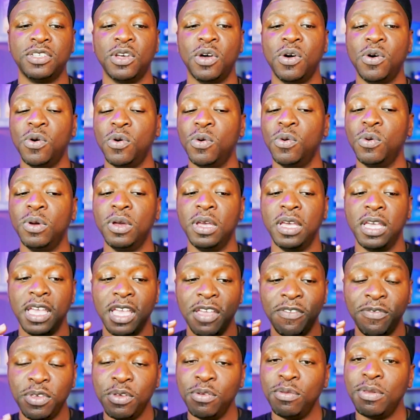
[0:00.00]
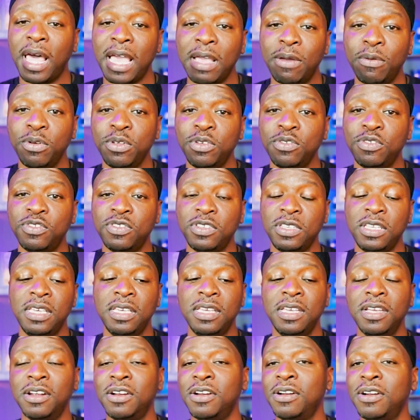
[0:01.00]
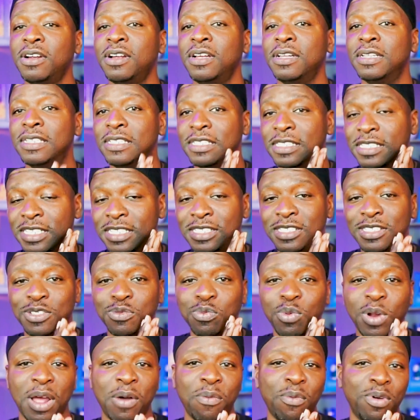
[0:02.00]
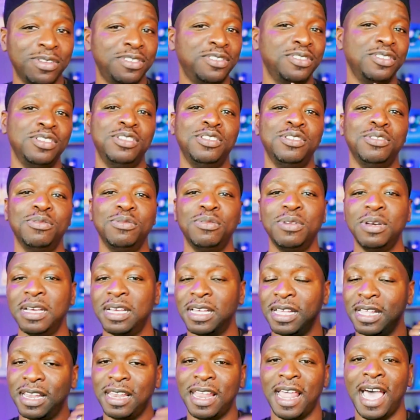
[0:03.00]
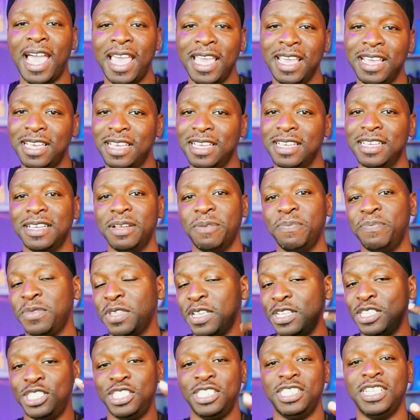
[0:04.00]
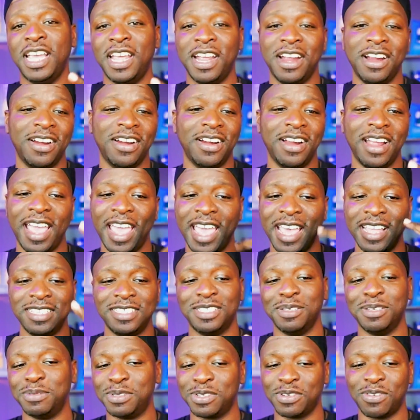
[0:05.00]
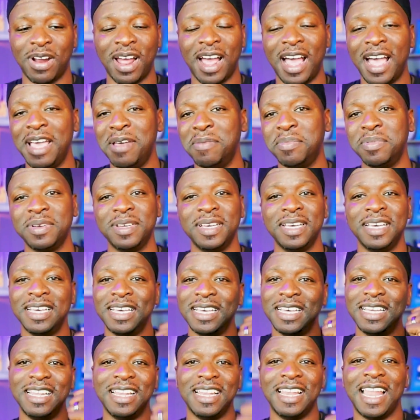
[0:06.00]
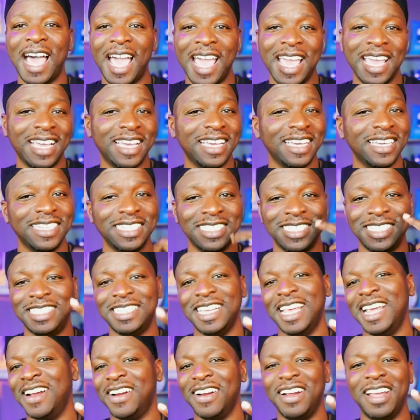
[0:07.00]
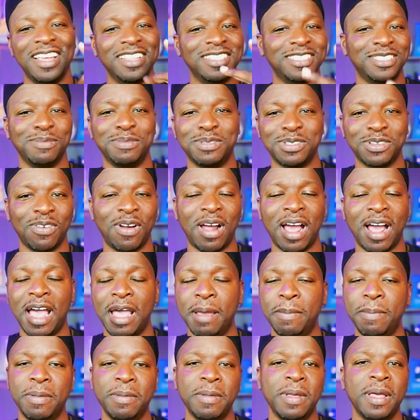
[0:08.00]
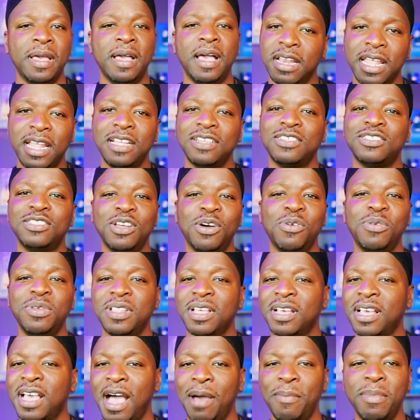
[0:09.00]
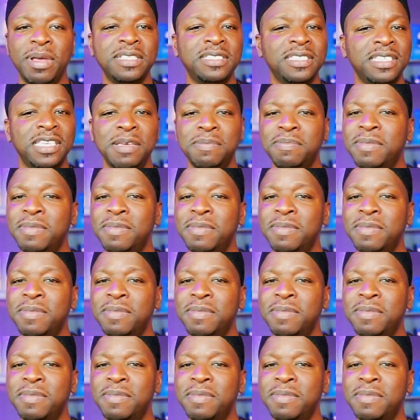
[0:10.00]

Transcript: So if you like what you see here, this is what I want you to do. Like, share, and subscribe. Like, share, and subscribe. And let us know in the comments.